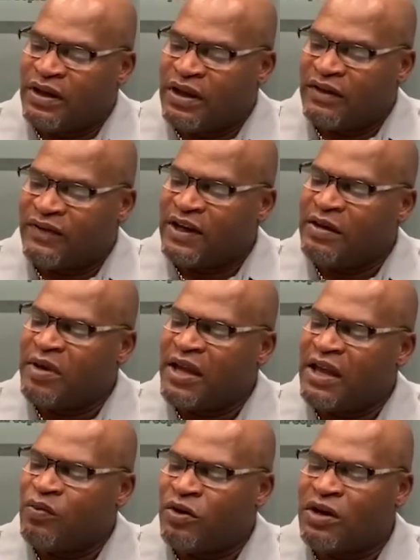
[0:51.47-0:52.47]
if any
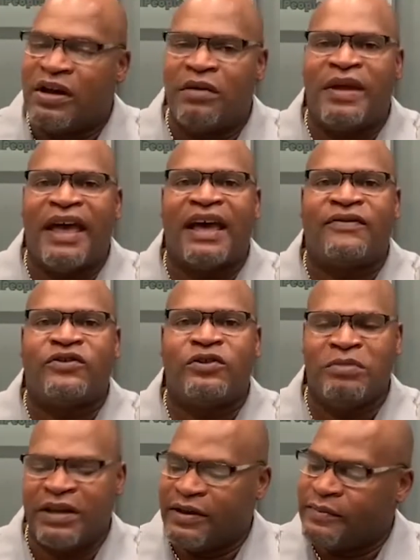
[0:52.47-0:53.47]
man will come after
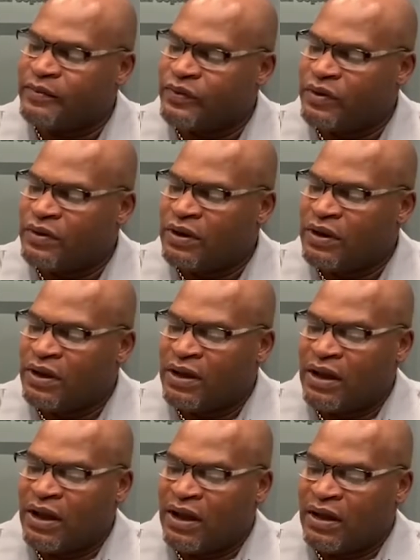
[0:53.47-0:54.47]
me,
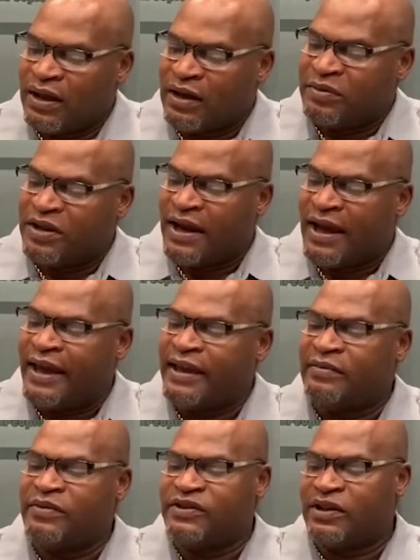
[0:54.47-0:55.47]
let him deny
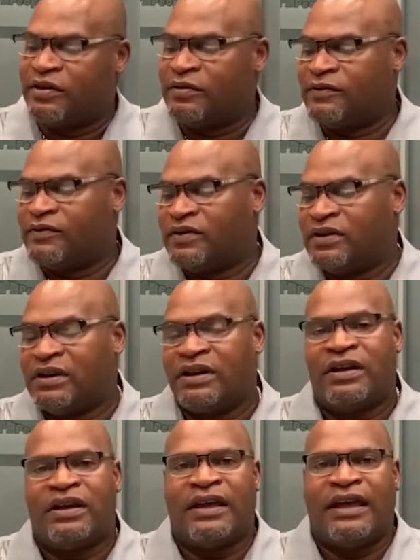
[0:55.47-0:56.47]
himself
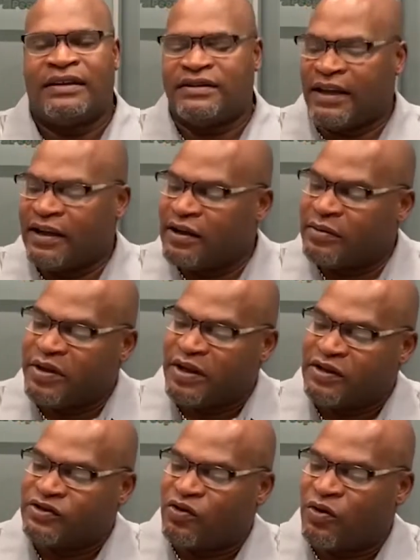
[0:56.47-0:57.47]
and take up
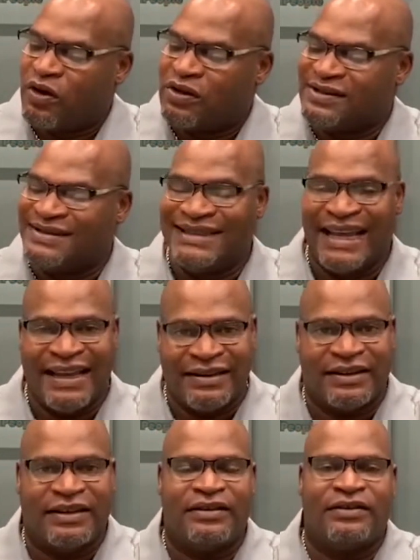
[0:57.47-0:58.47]
his cross
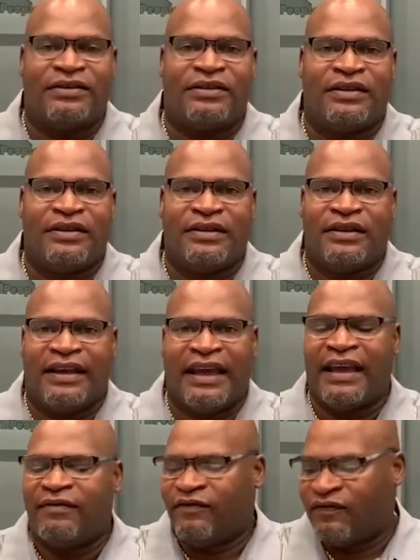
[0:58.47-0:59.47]
daily
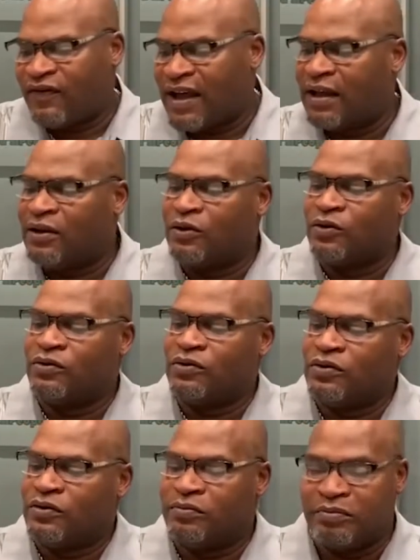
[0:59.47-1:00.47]
and follow
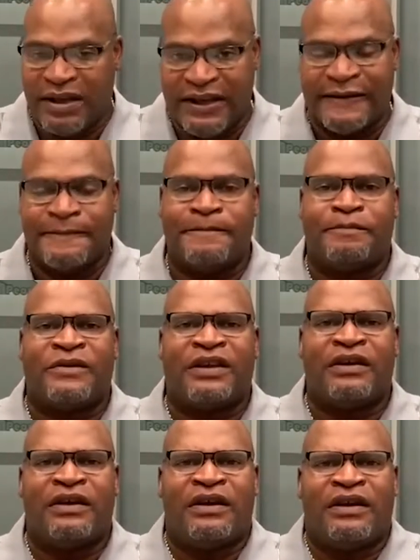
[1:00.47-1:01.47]
me."
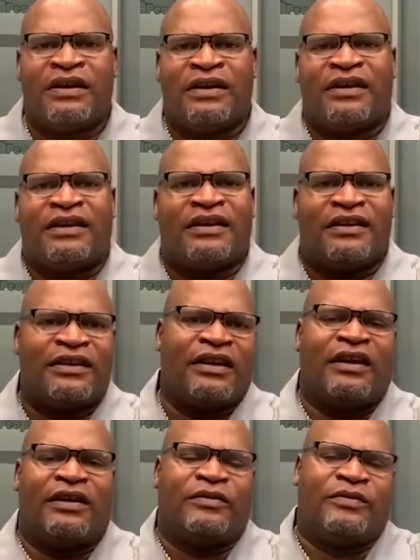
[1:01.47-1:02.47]

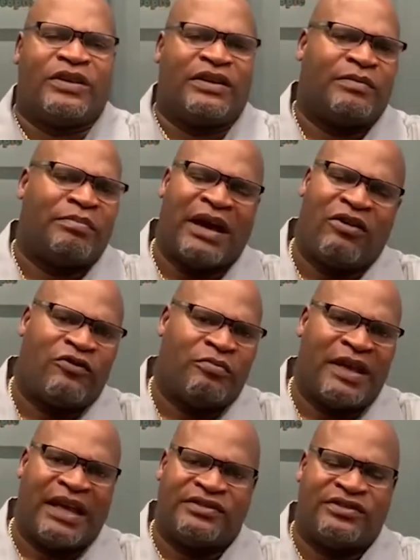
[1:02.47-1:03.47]
Now, a powerful
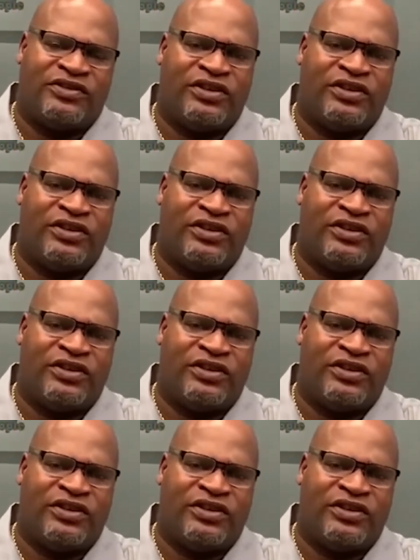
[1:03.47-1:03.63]
passage